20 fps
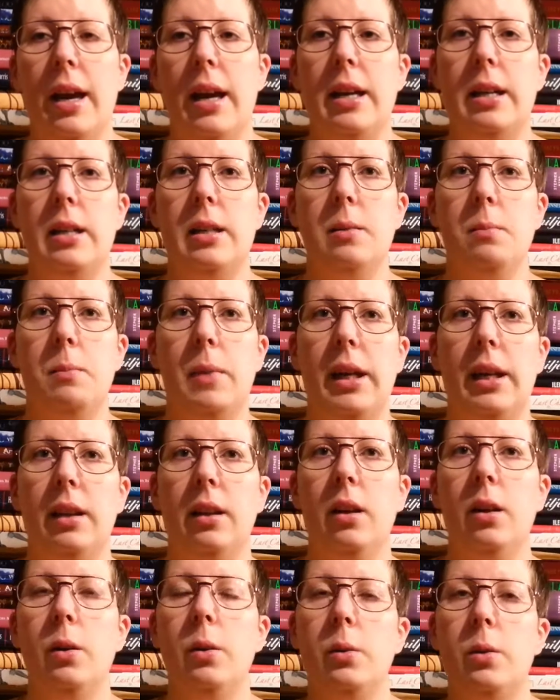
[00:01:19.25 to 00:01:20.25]
and
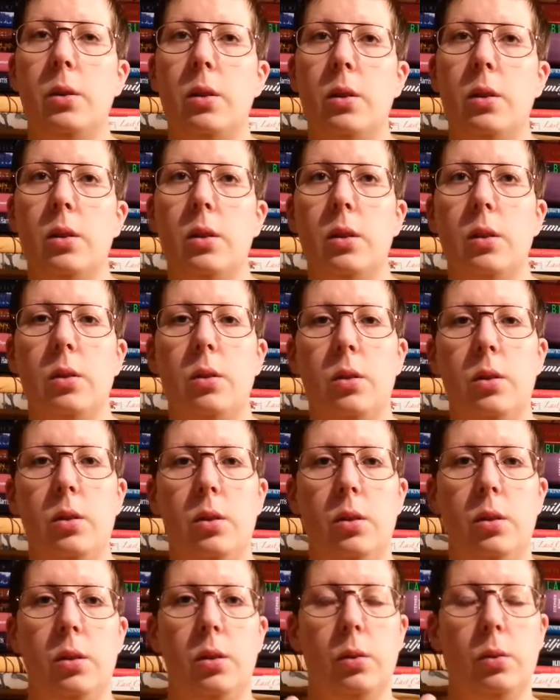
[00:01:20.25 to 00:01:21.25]
make notes,
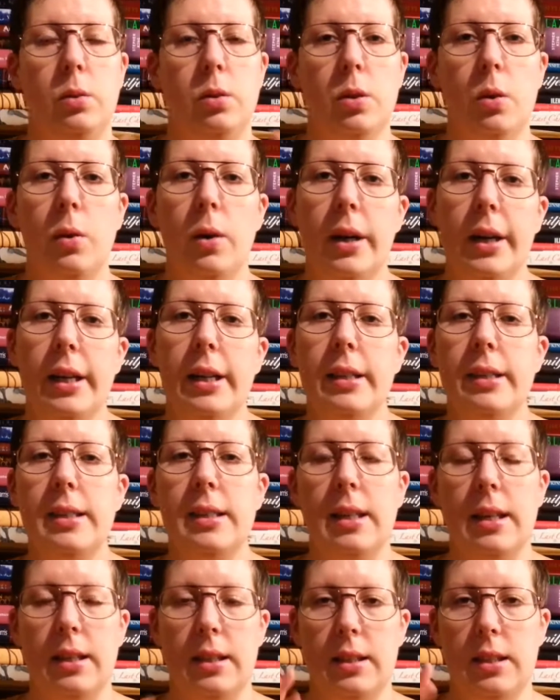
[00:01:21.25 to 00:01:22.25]
do
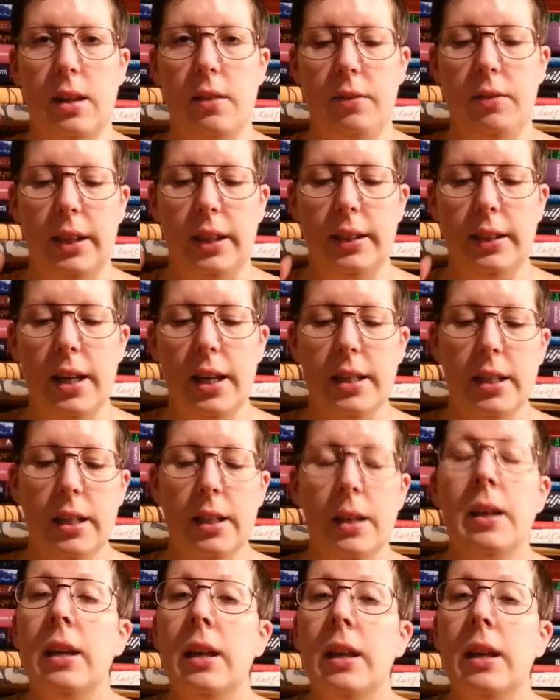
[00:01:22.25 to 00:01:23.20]
drawings and stuff like that.